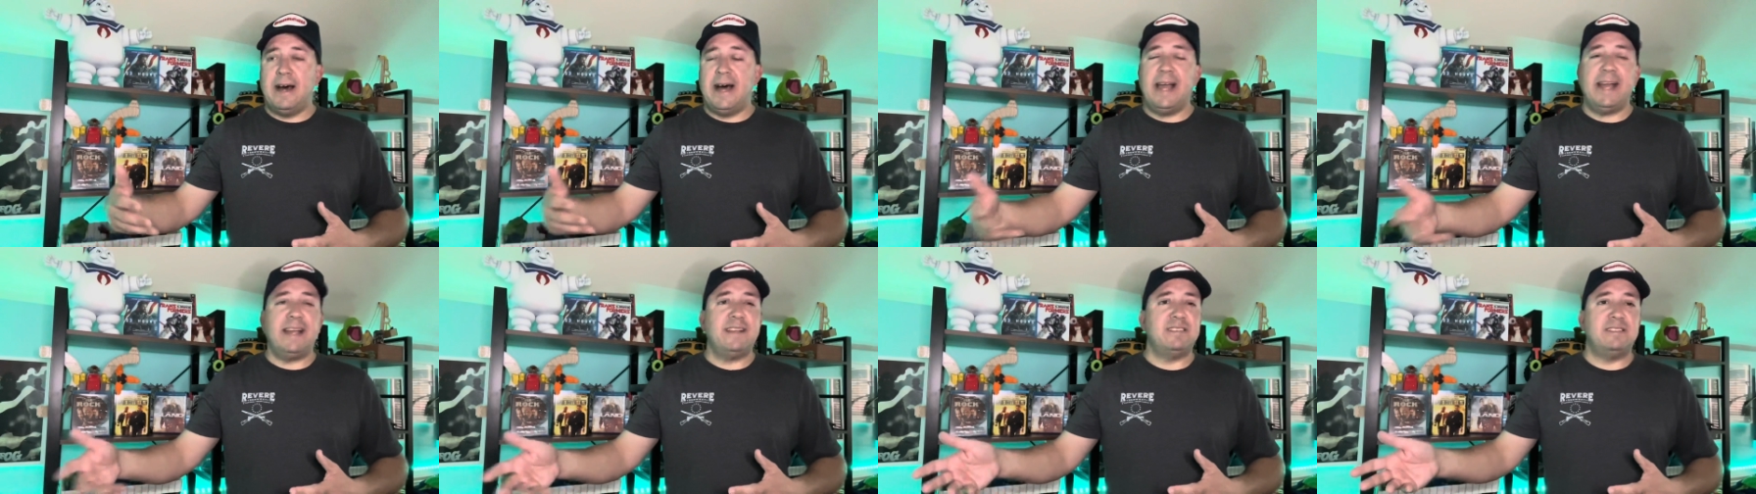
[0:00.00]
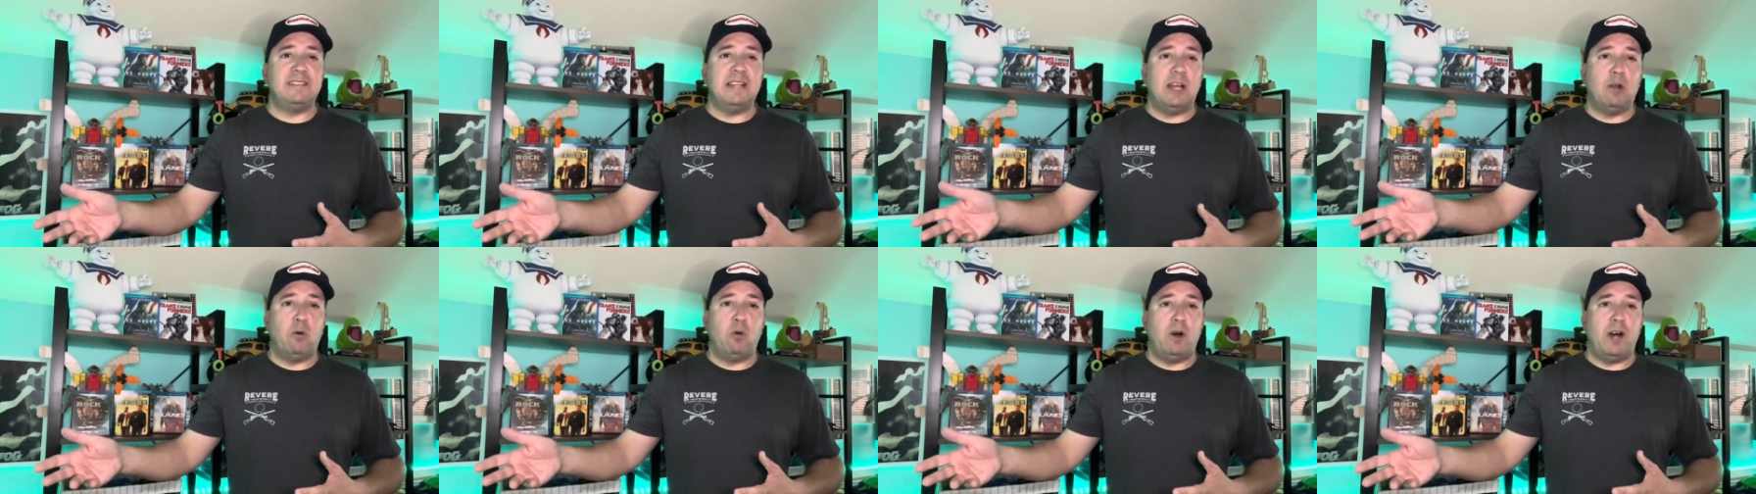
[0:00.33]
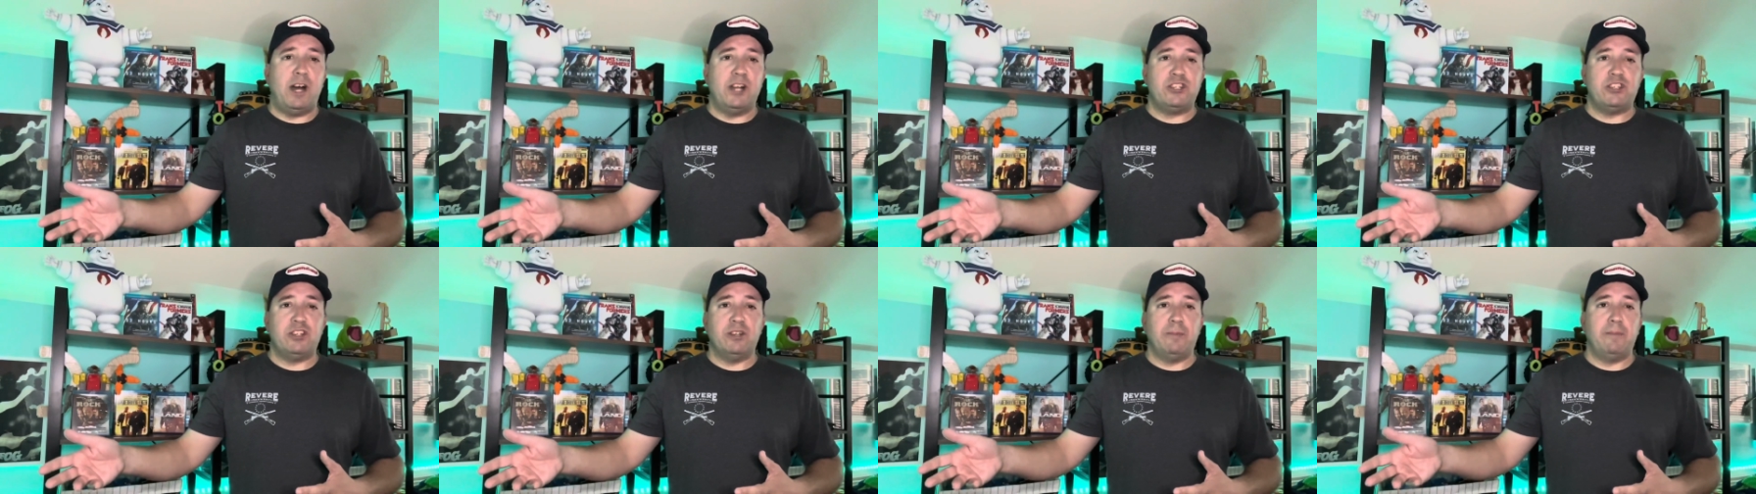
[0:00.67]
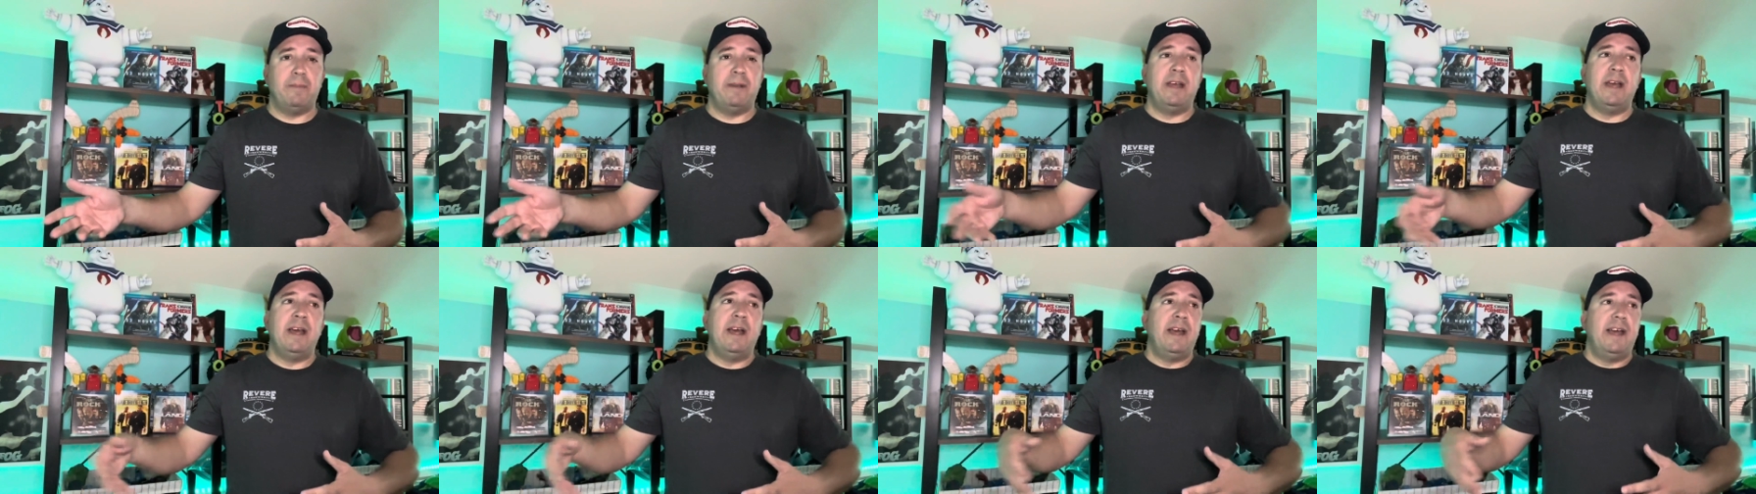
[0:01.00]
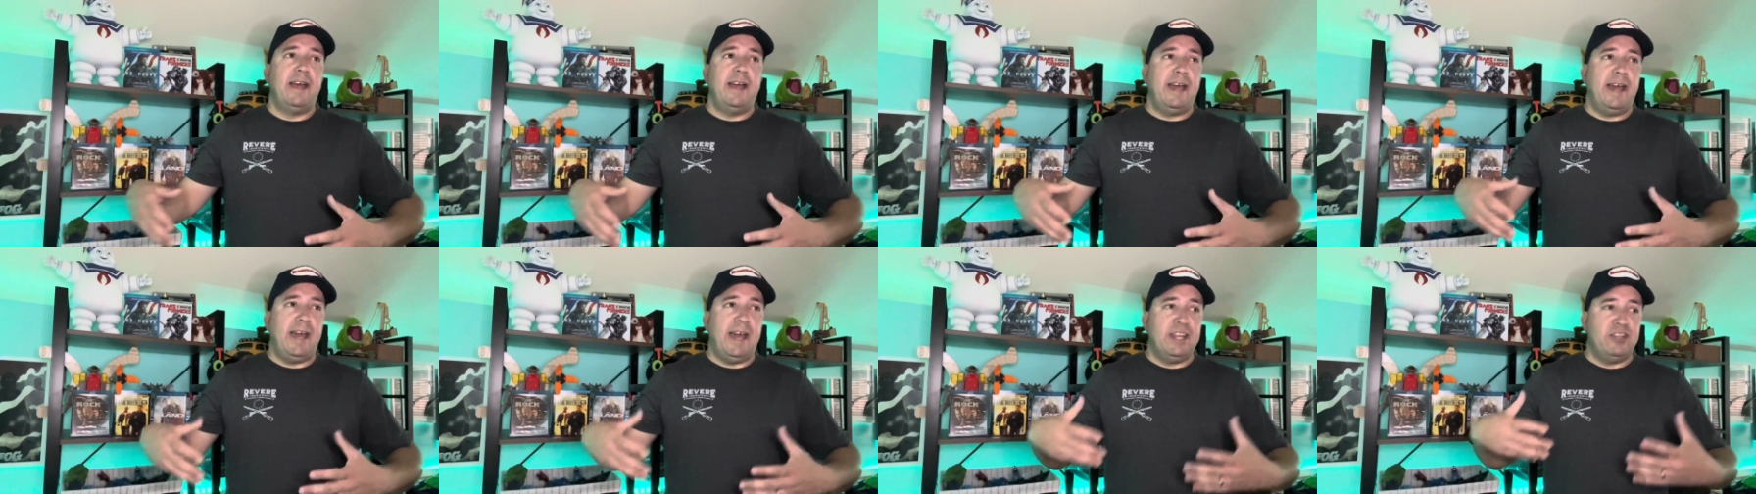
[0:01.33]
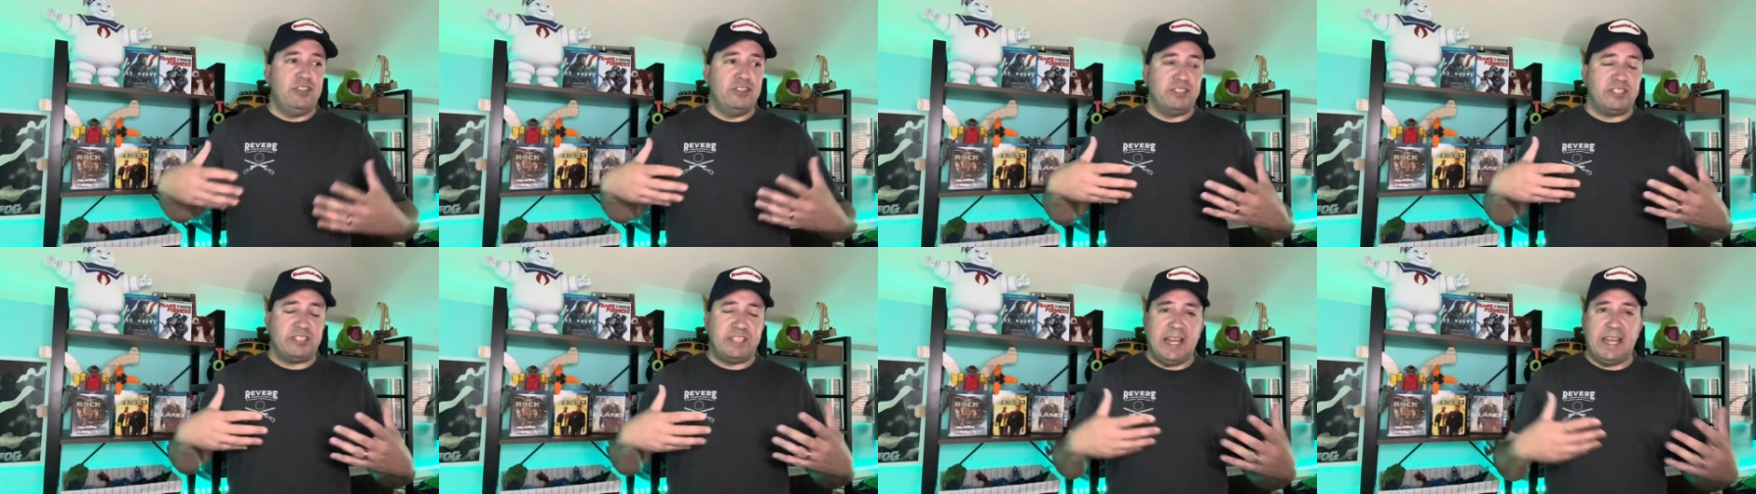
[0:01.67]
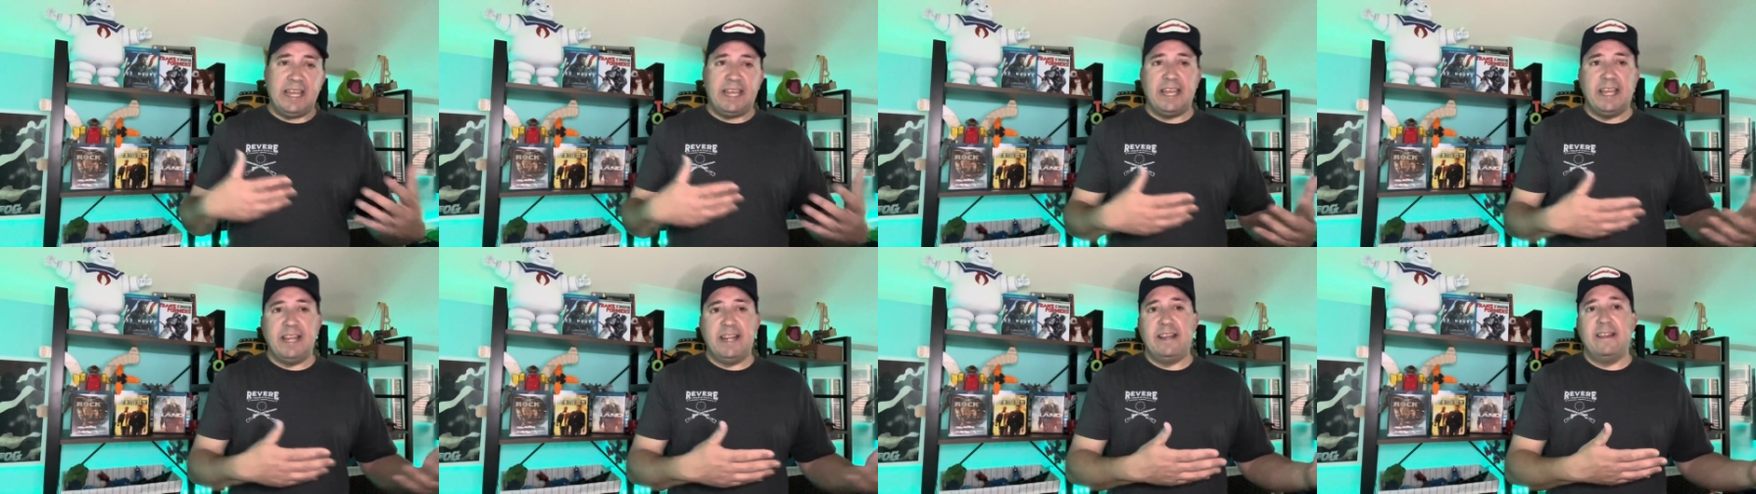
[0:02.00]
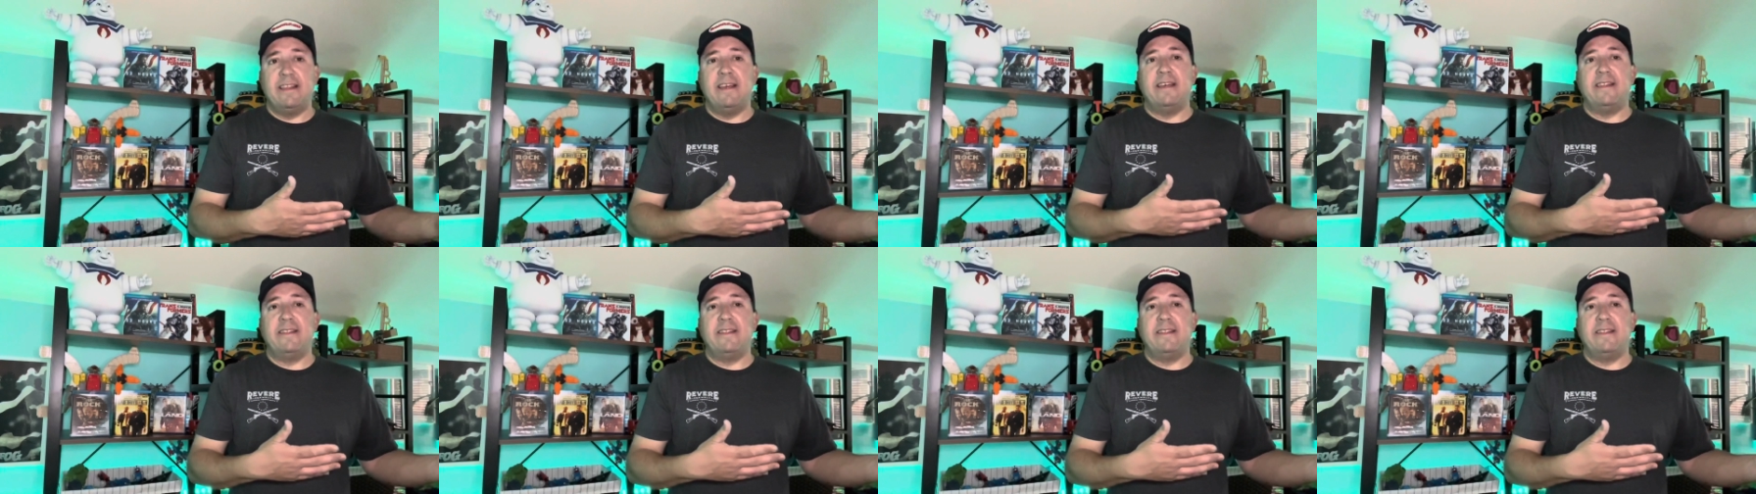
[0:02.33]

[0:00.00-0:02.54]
I can sit down and watch them and just take in